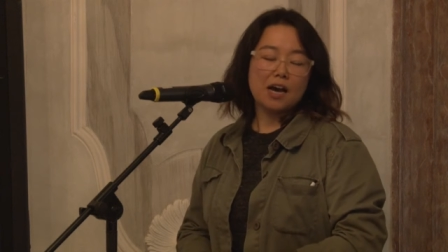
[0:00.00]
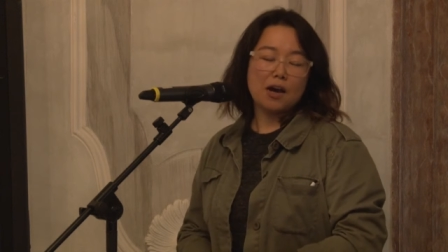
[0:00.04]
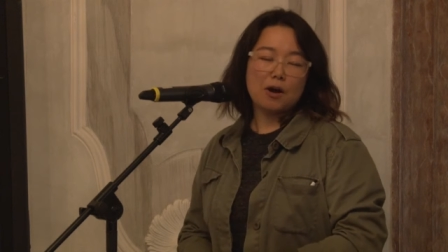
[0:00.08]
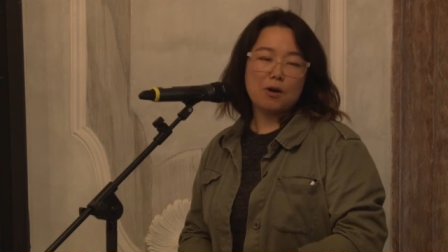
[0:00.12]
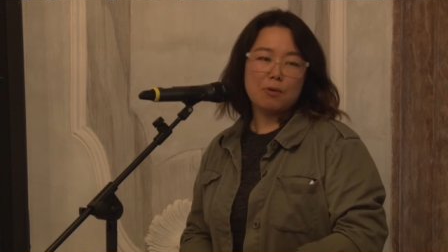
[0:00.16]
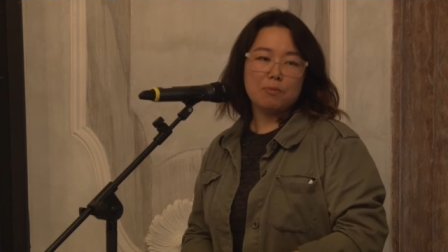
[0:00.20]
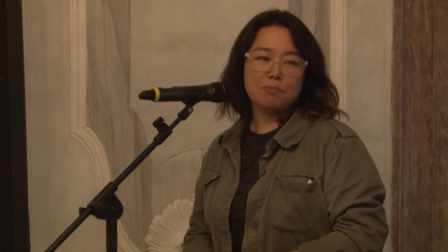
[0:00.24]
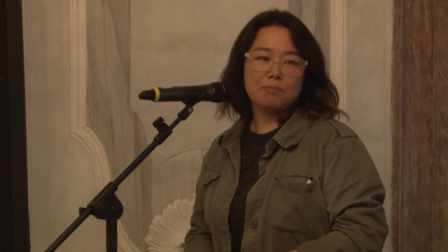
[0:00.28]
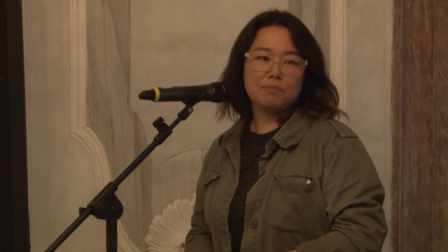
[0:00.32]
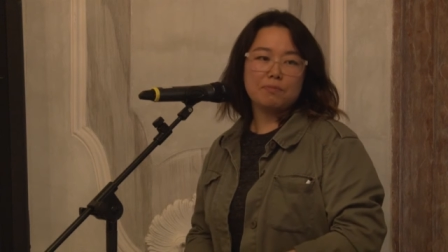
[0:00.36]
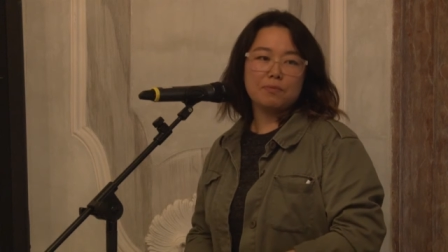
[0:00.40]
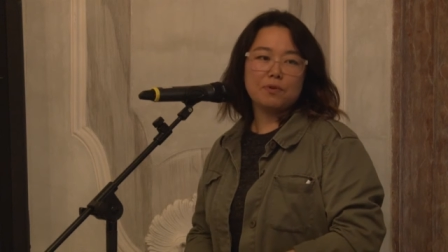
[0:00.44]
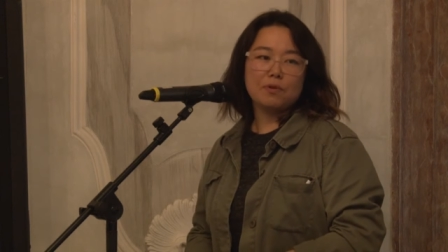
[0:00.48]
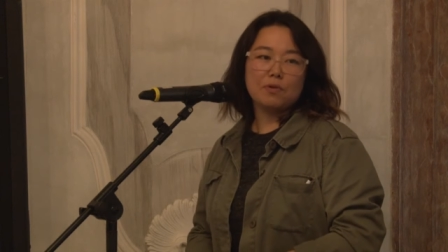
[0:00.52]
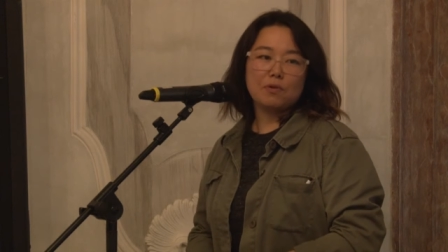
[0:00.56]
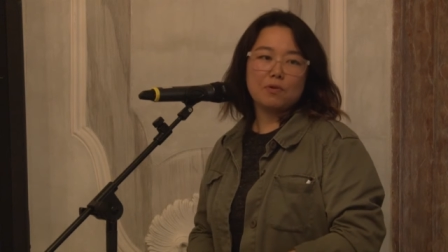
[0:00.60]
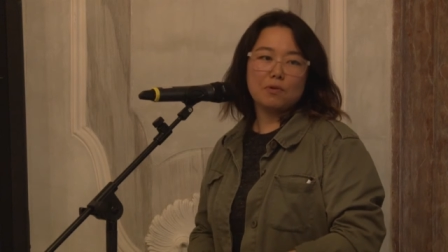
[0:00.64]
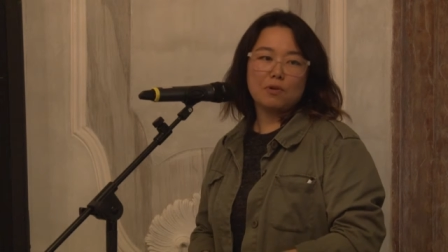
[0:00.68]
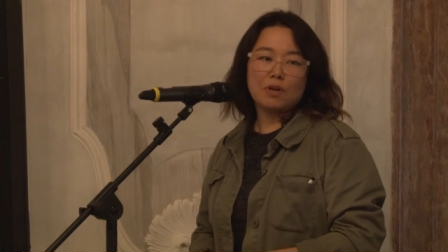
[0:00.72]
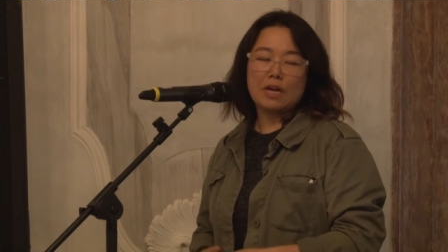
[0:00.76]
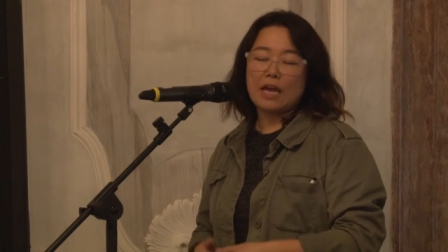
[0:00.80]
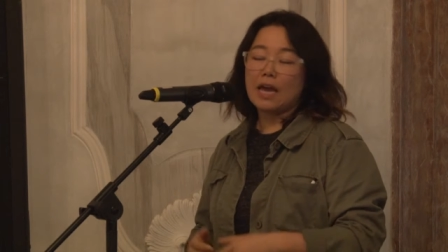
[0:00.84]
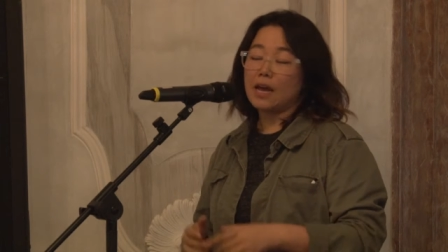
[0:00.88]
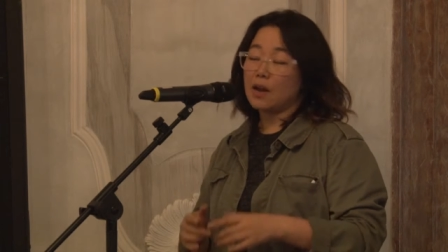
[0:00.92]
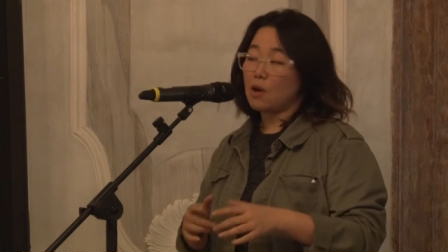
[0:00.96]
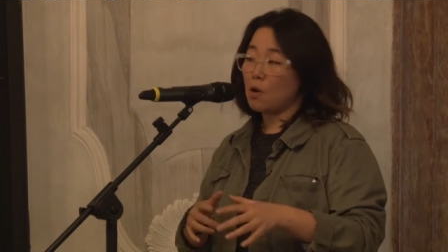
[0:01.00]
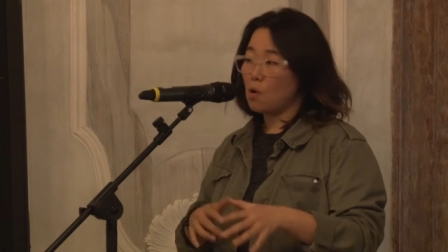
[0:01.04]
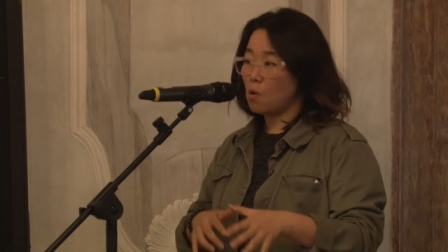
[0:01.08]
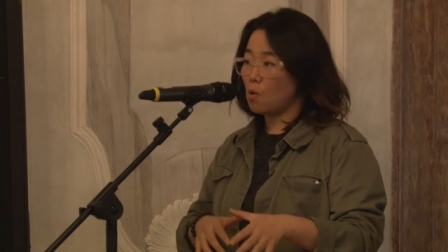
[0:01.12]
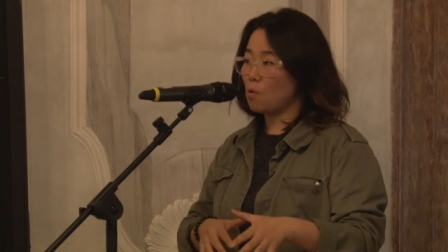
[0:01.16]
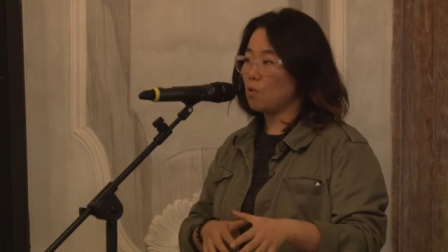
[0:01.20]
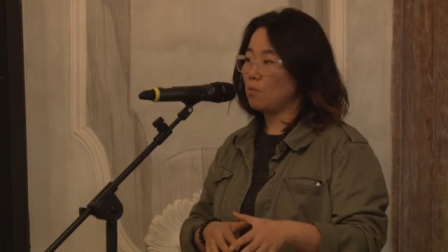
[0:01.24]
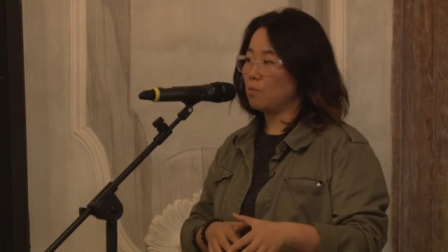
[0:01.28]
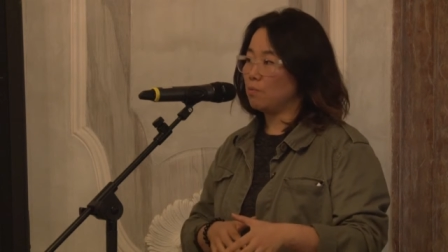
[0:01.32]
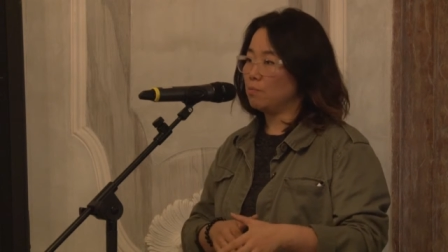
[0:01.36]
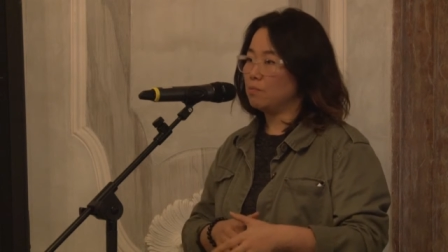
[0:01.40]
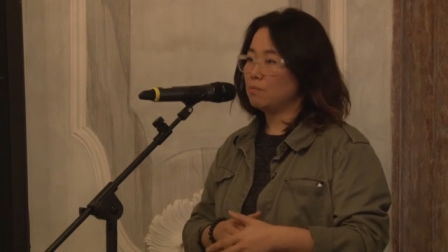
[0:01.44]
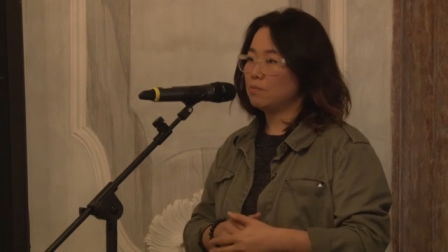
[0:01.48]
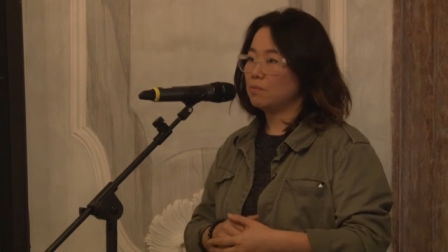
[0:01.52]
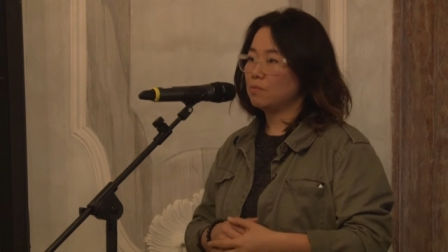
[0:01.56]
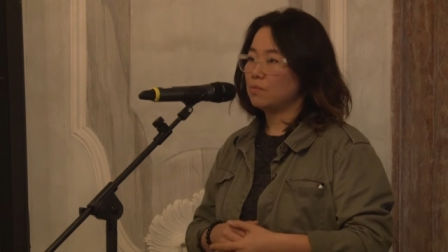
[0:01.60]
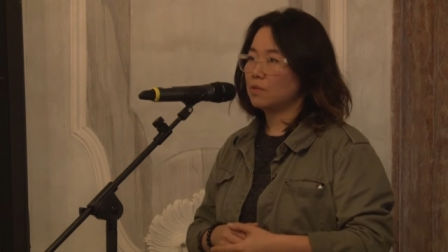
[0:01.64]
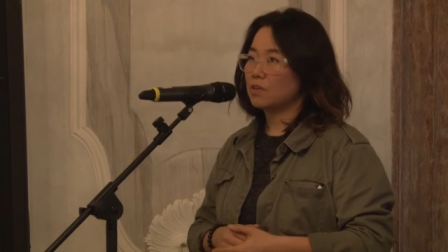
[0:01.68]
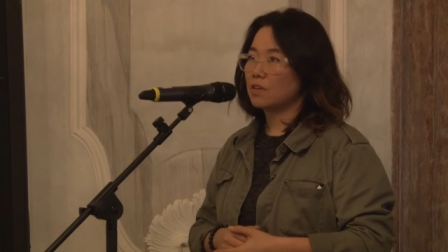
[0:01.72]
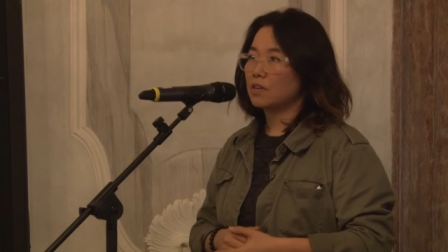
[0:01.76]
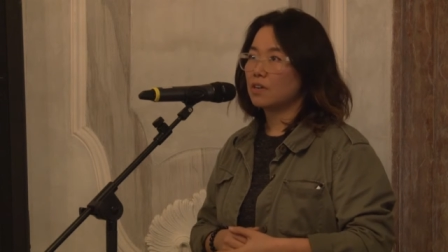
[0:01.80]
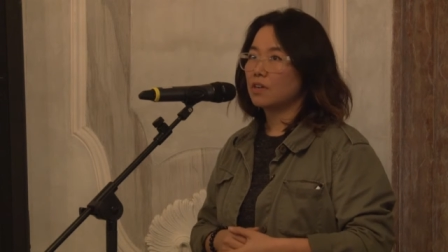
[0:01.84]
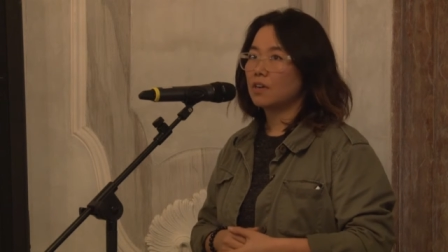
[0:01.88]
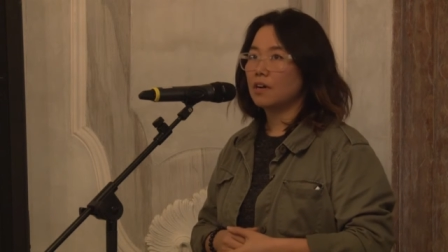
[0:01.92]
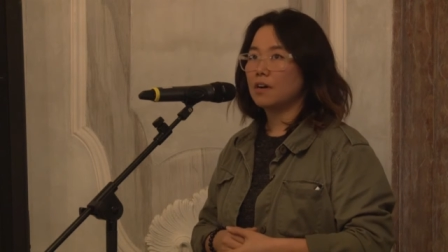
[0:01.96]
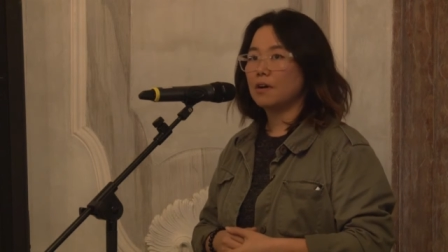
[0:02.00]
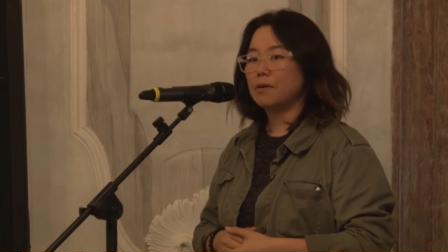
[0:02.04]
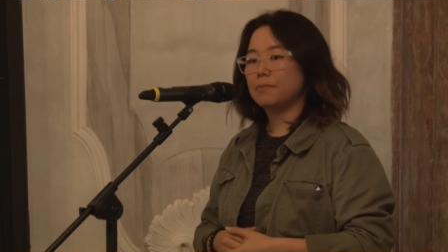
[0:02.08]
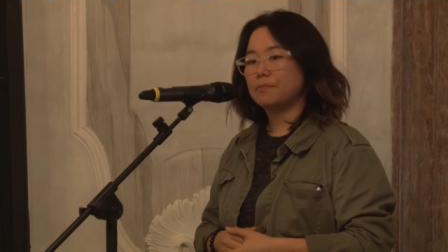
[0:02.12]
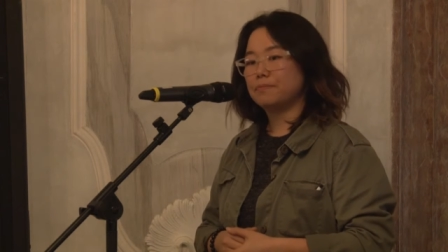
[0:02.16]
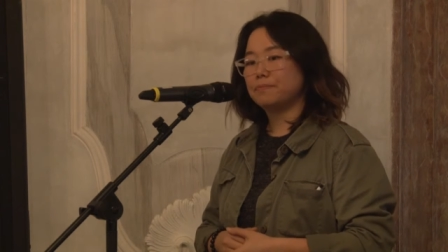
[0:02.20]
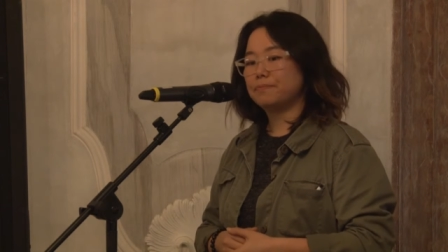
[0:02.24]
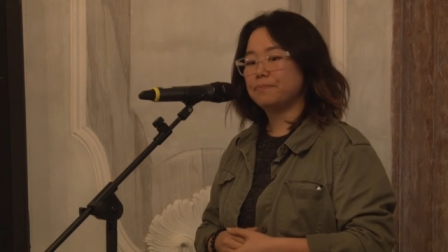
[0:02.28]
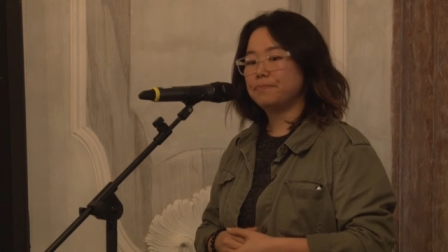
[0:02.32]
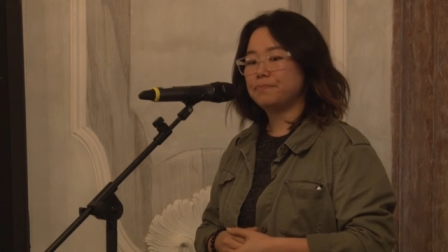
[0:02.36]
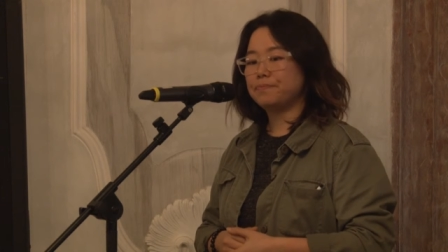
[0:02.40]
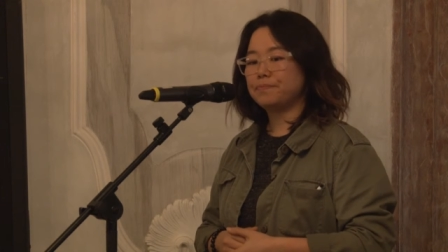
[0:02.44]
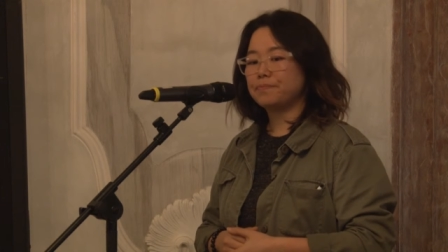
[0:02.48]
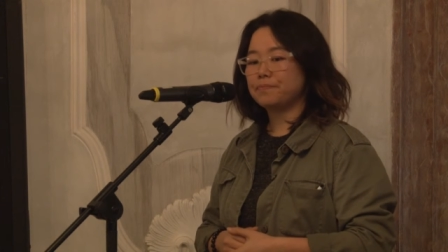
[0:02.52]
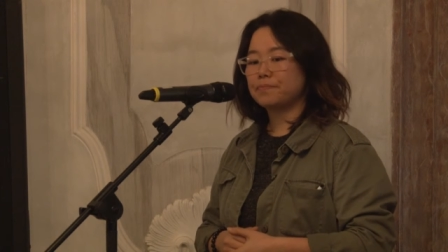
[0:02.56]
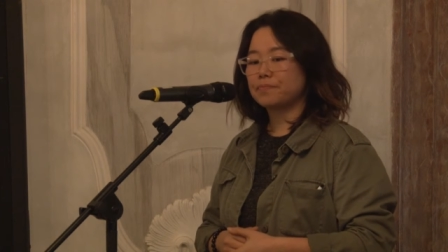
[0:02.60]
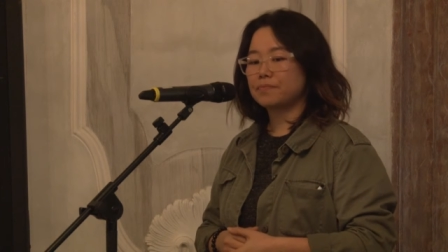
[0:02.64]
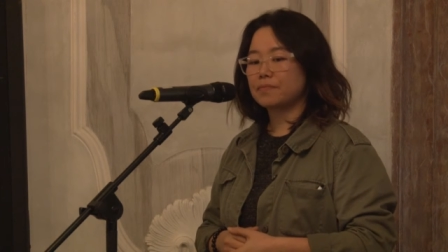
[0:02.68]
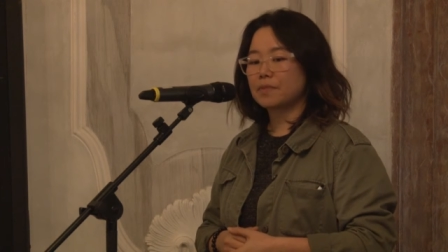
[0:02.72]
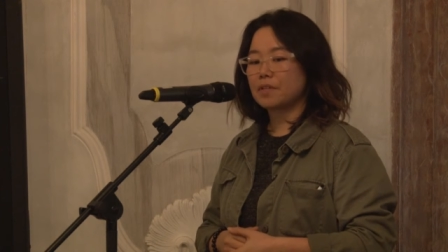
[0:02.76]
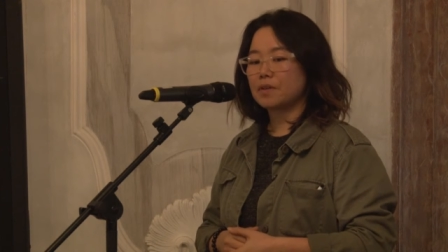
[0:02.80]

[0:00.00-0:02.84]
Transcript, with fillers: Um, or at home, um,